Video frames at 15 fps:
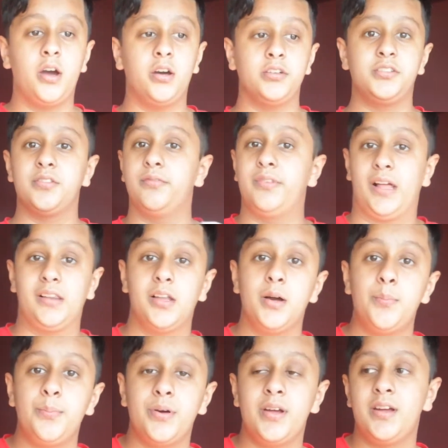
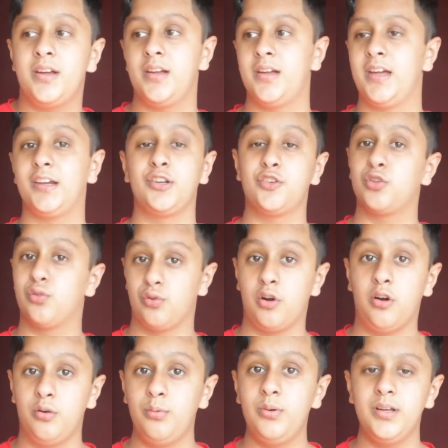develop, and
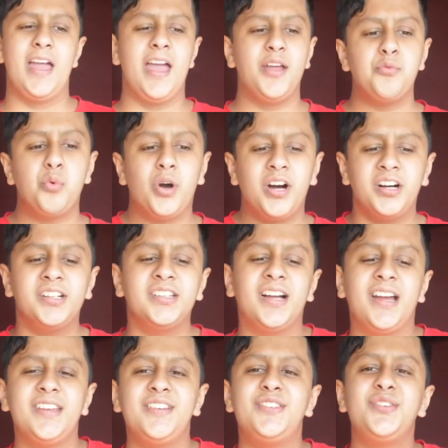grow. And while
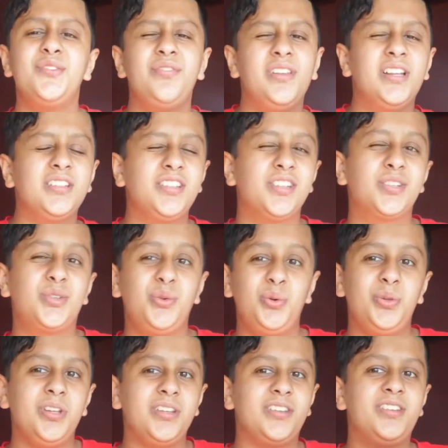I do feel like the
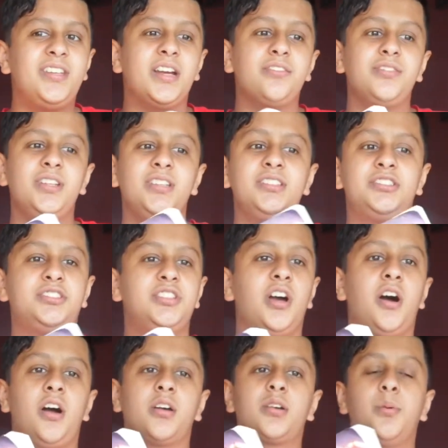school is definitely
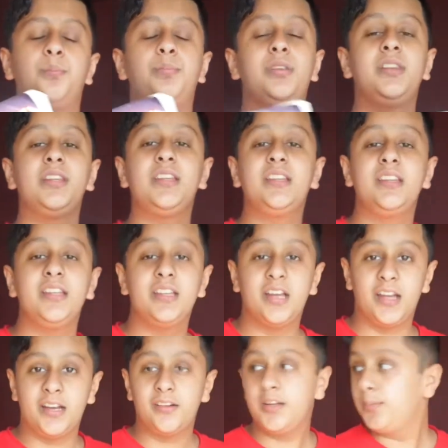completely a
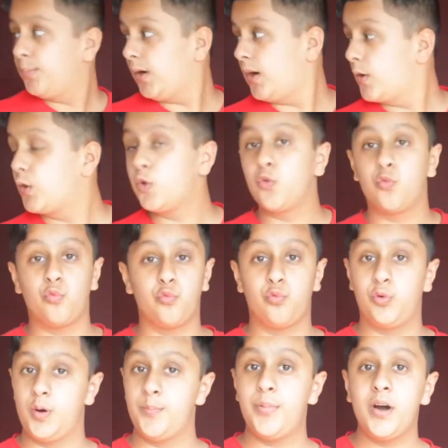Harry Potter
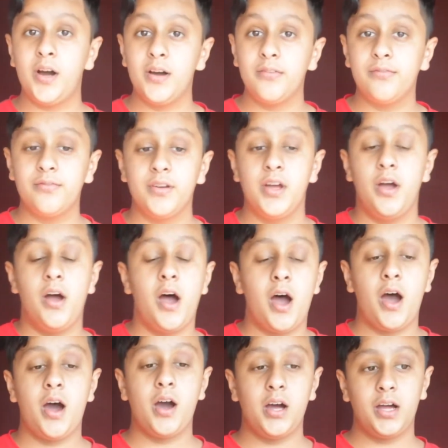ripoff,
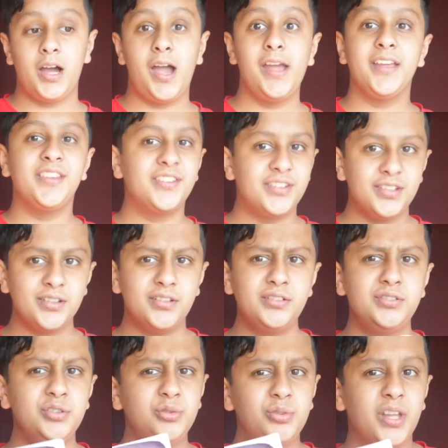I still
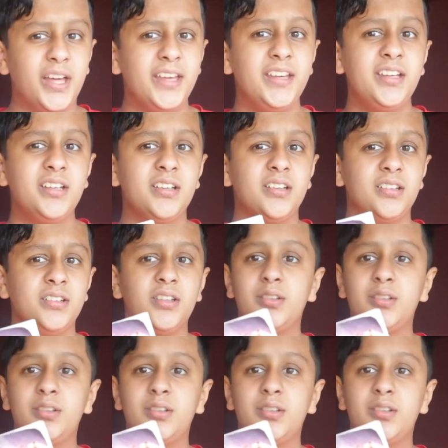do like the